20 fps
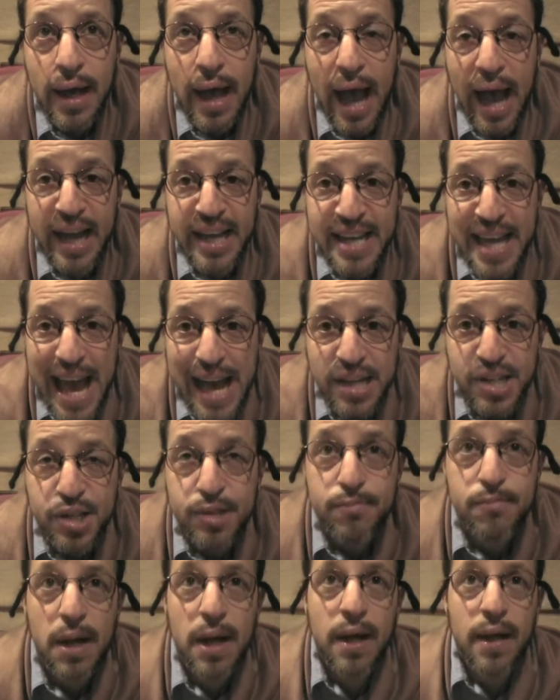And yet,
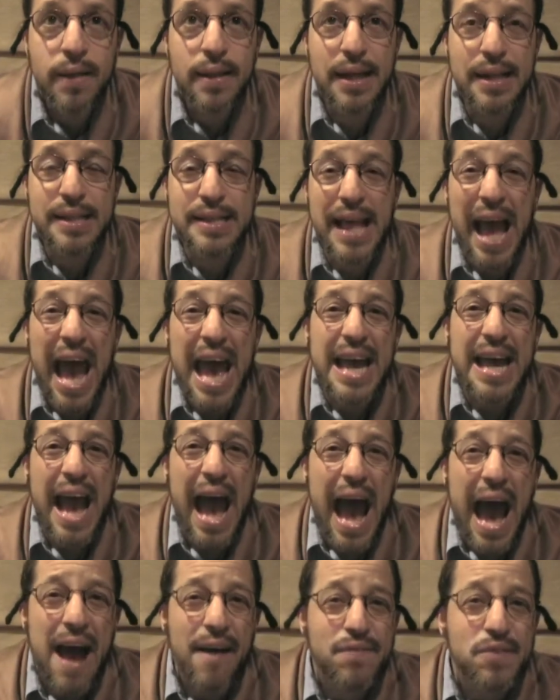the day
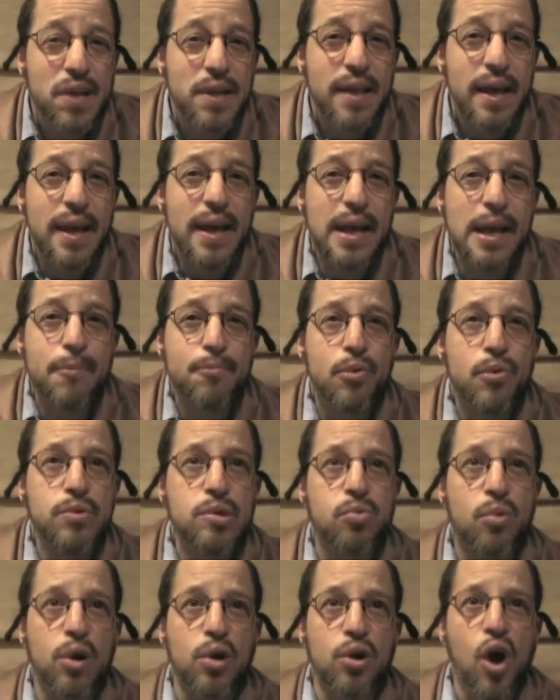after the
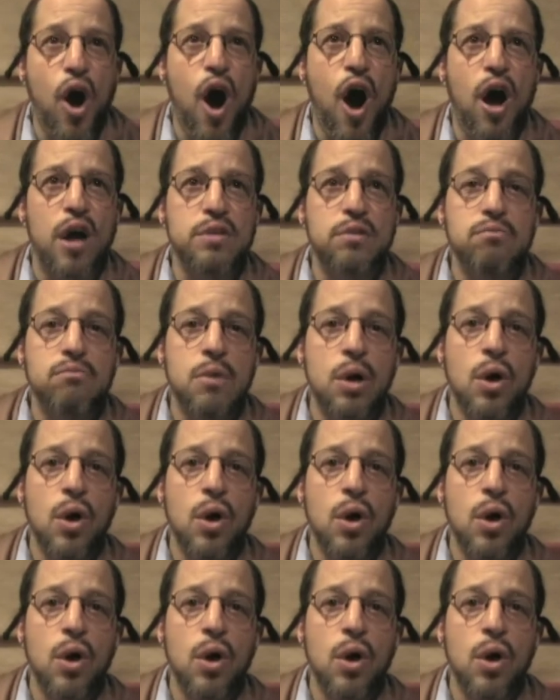Hebrews were gone,